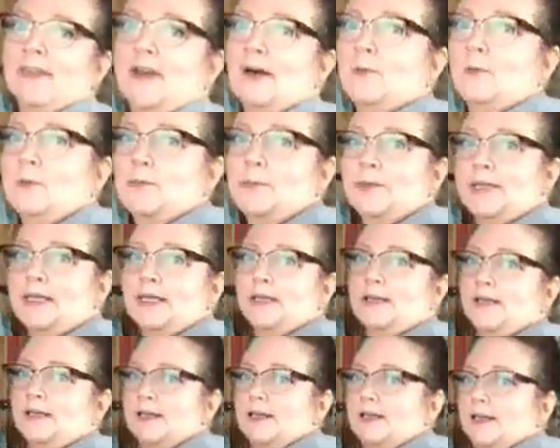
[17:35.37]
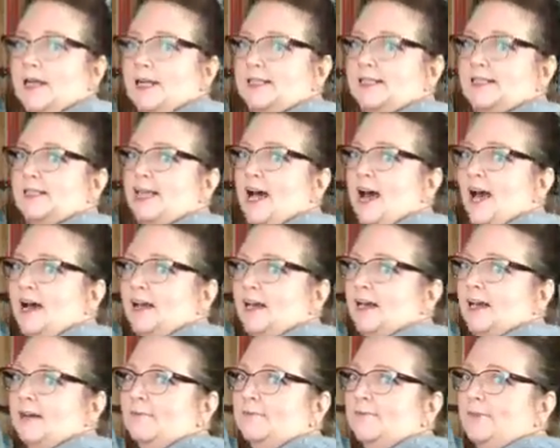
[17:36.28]
there will be a
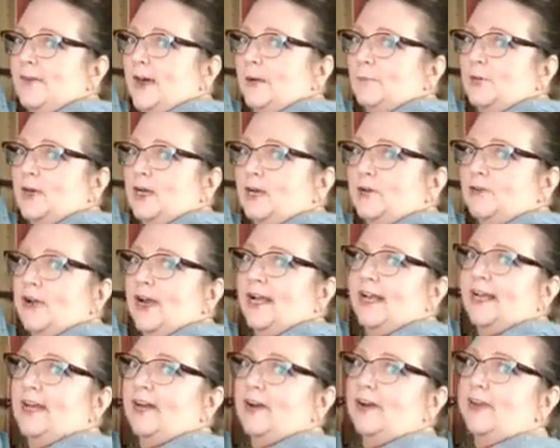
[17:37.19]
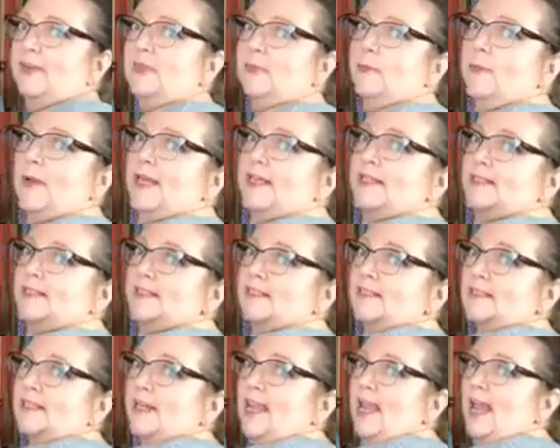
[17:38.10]
tuck of fabric right here at the
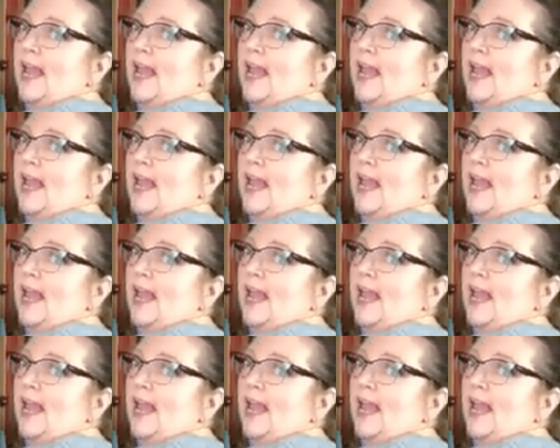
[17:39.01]
waist.